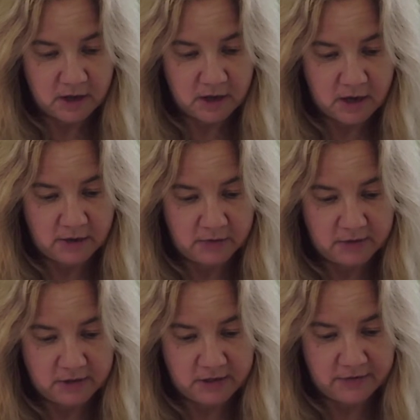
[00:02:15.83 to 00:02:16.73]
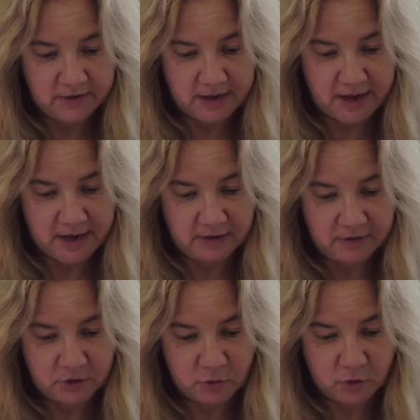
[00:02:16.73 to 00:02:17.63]
on the receiving end of
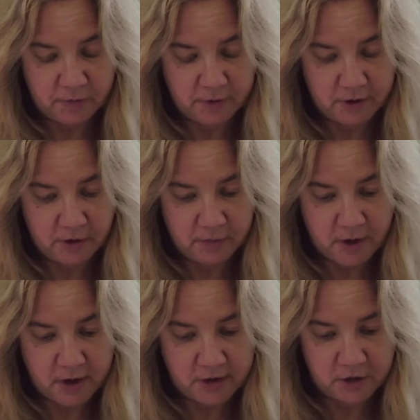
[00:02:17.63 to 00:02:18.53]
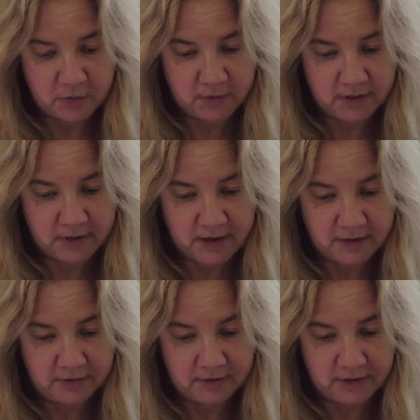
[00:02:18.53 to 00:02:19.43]
Scorpio punishment, and the
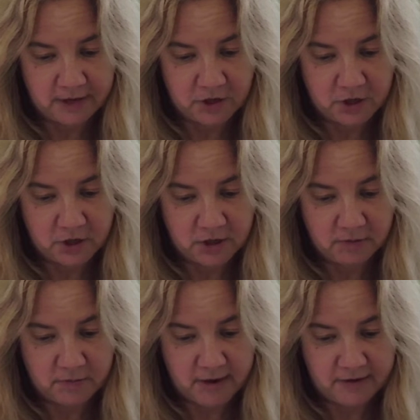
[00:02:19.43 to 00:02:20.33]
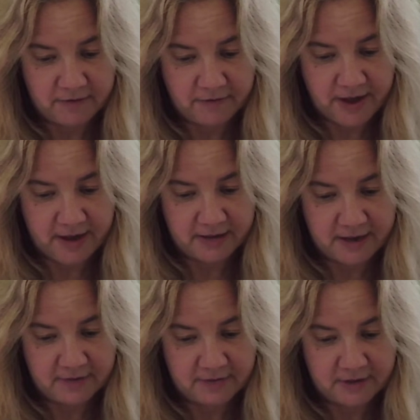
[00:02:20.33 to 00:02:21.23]
relationship may in fact
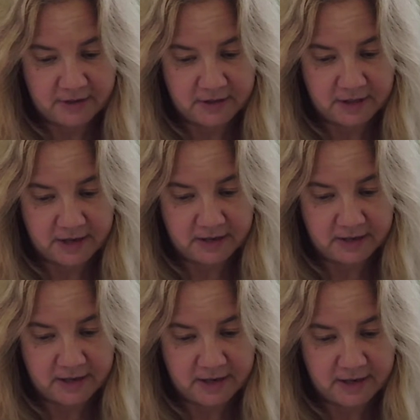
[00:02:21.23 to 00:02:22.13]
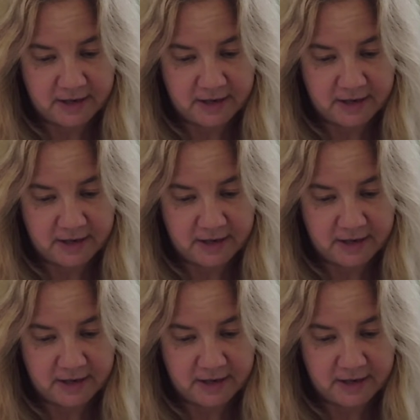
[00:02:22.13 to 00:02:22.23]
have a slightly